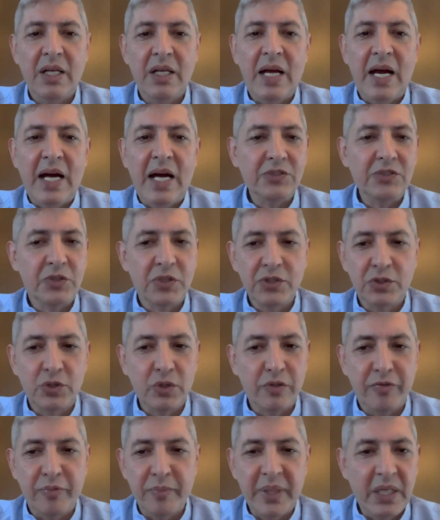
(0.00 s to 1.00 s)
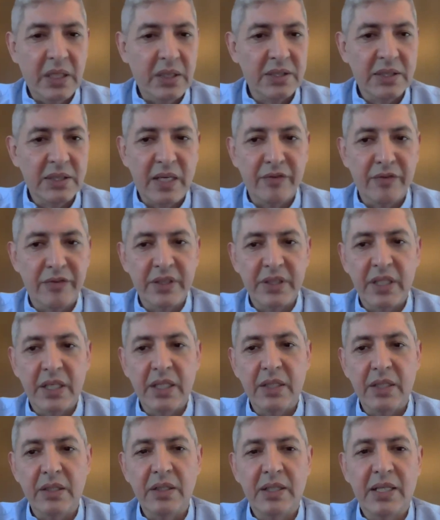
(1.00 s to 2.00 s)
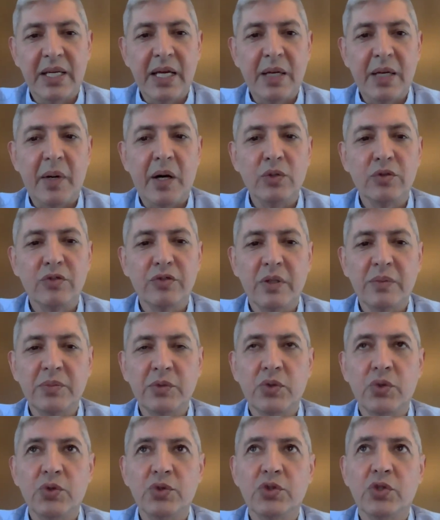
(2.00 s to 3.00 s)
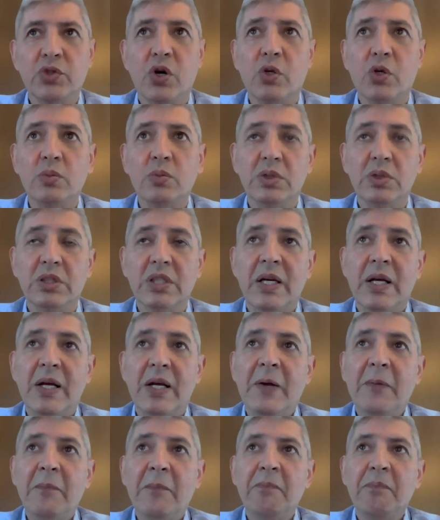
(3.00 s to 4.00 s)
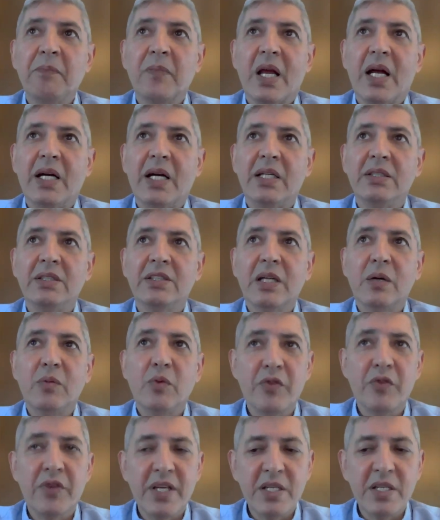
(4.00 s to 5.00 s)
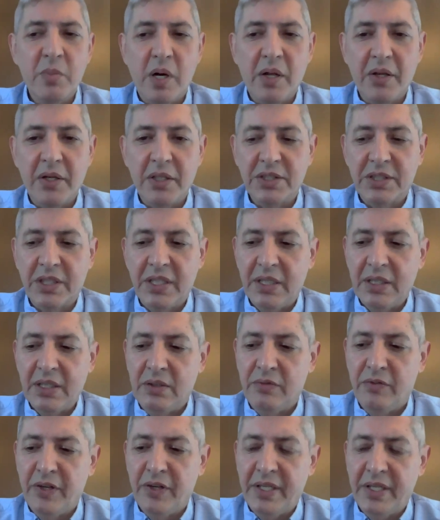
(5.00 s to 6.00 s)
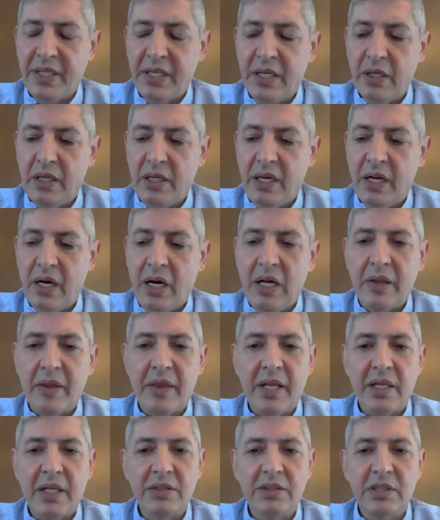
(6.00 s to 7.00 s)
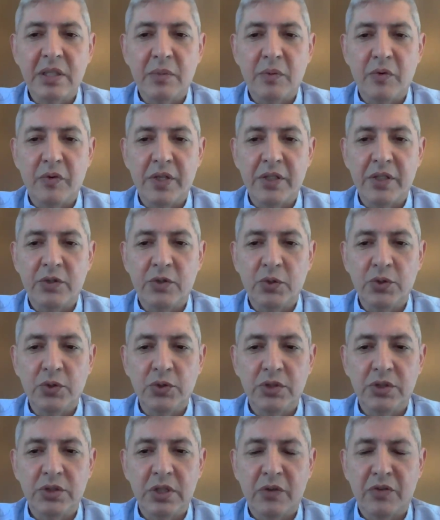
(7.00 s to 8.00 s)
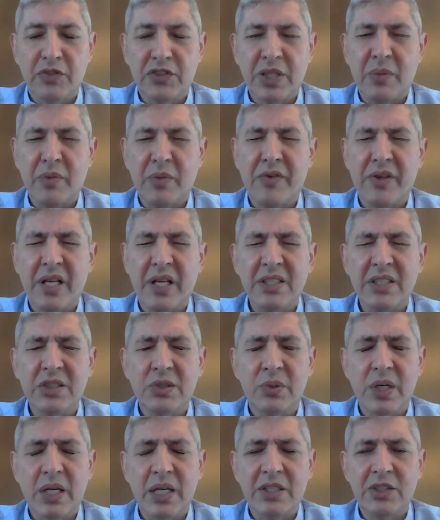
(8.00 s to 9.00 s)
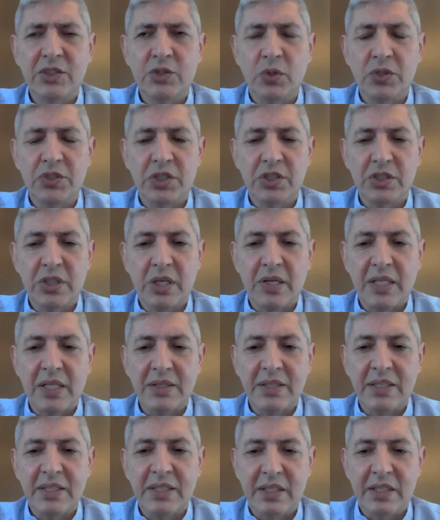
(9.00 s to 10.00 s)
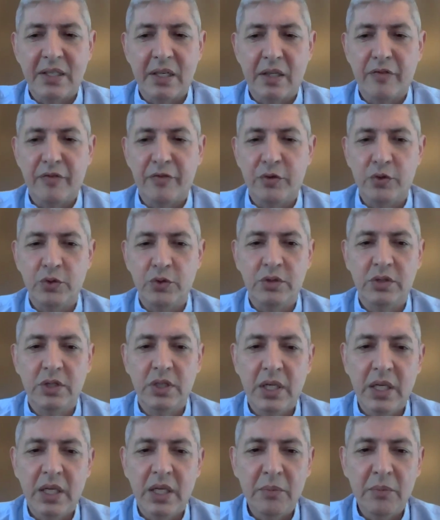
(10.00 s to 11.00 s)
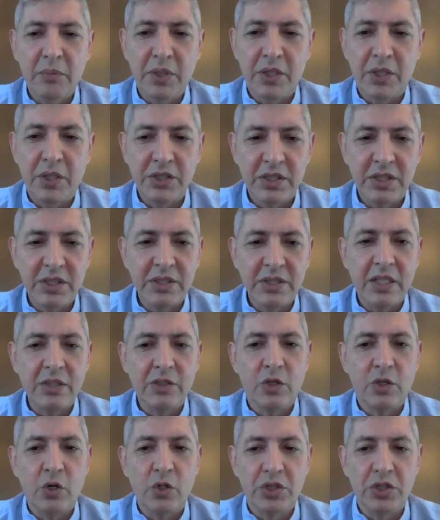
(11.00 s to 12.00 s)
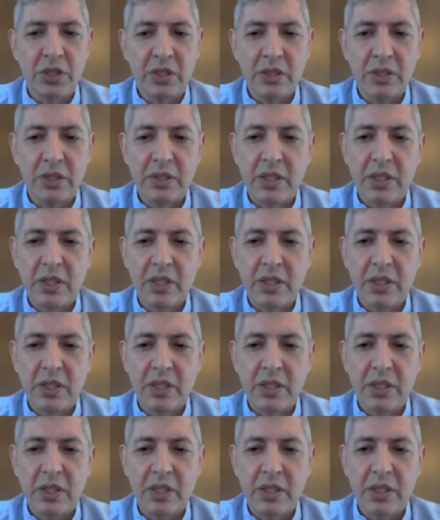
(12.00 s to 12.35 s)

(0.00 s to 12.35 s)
Hundreds of meals every day came out from Druze homes. And some of these mothers heard very early on that some of the Israeli soldiers are not eating the food because it's not kosher.